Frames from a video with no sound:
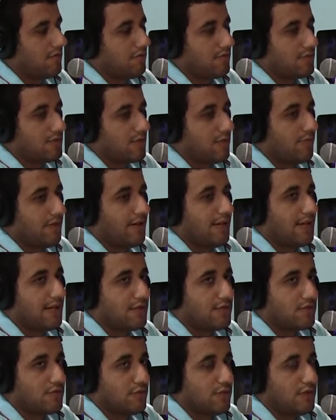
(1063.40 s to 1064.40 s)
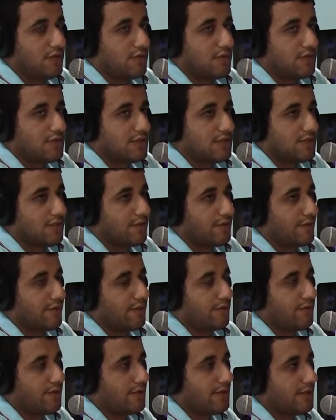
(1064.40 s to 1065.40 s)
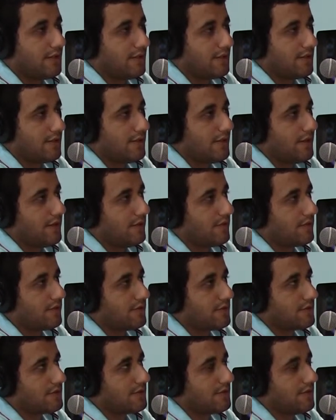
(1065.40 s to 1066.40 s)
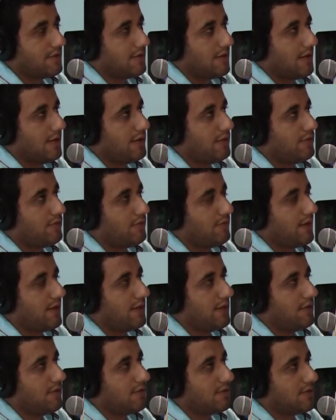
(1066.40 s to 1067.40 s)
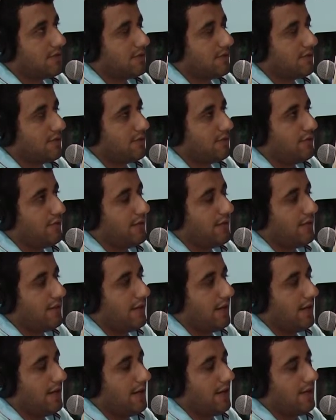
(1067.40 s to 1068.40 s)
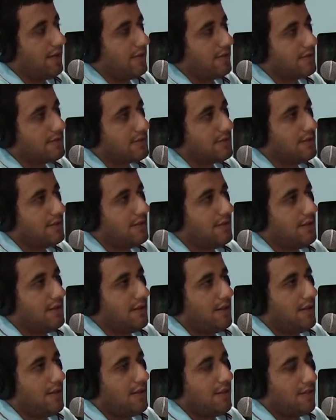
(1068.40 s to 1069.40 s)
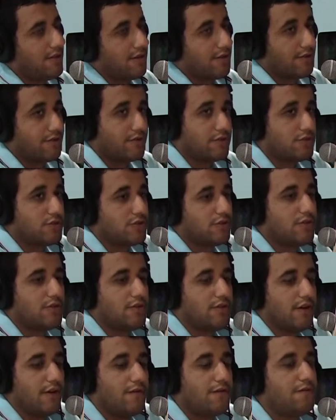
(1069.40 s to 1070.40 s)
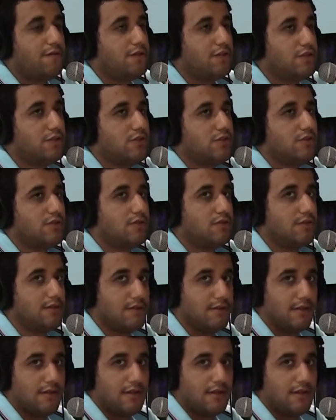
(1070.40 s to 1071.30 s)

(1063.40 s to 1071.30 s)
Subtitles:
someone else would use a different way than yours, and you might use a different way than others. There are for sure the official